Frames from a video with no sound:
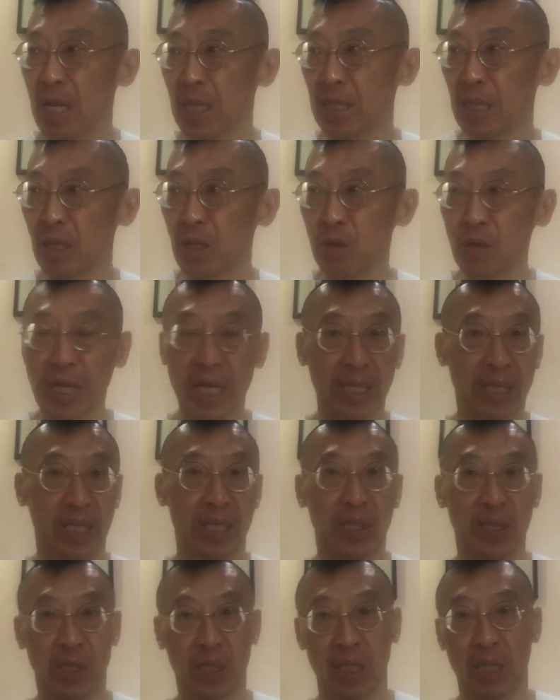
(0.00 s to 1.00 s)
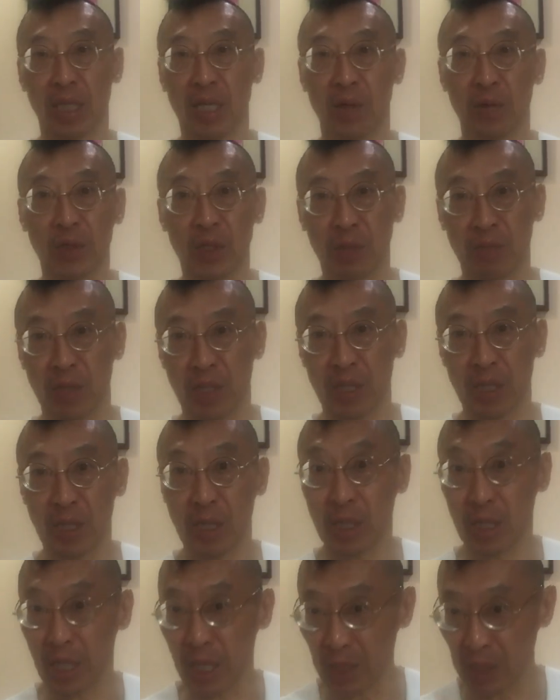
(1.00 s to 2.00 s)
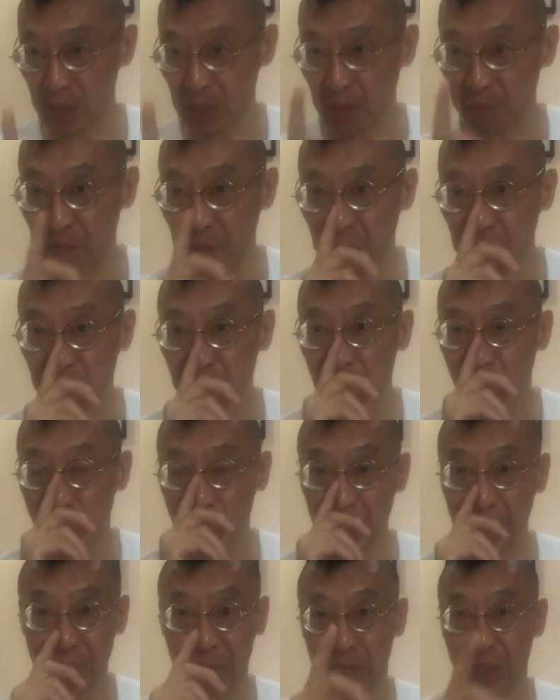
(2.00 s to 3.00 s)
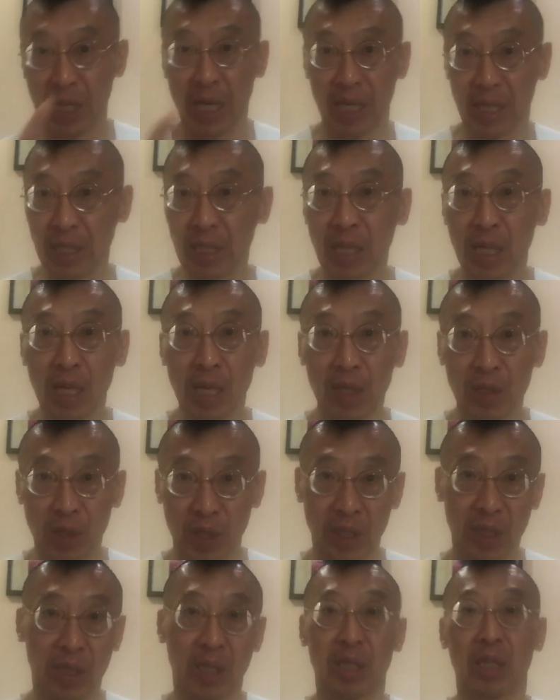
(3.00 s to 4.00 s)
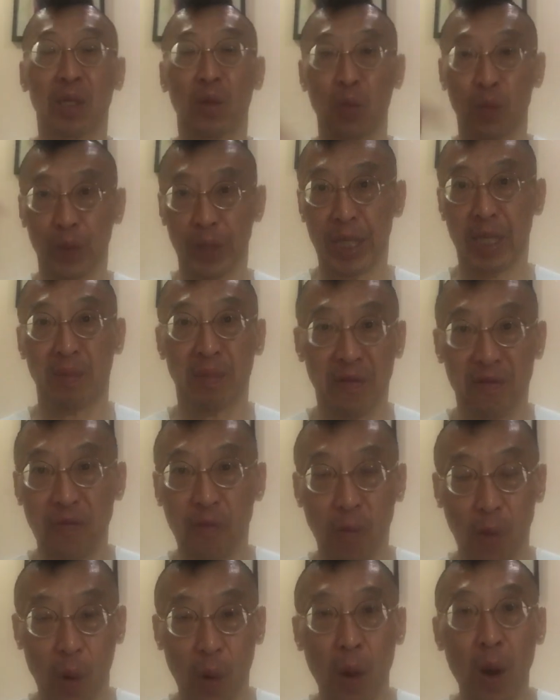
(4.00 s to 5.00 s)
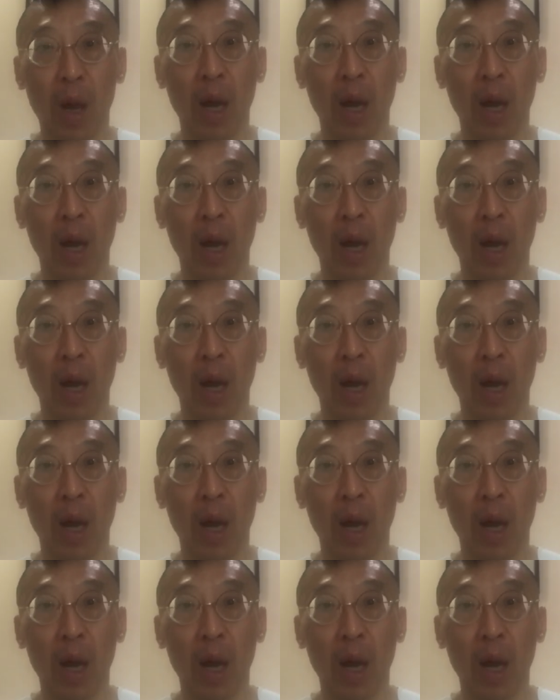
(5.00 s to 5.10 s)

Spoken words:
Now look at this announcement. Yes, the placement was done just the week before.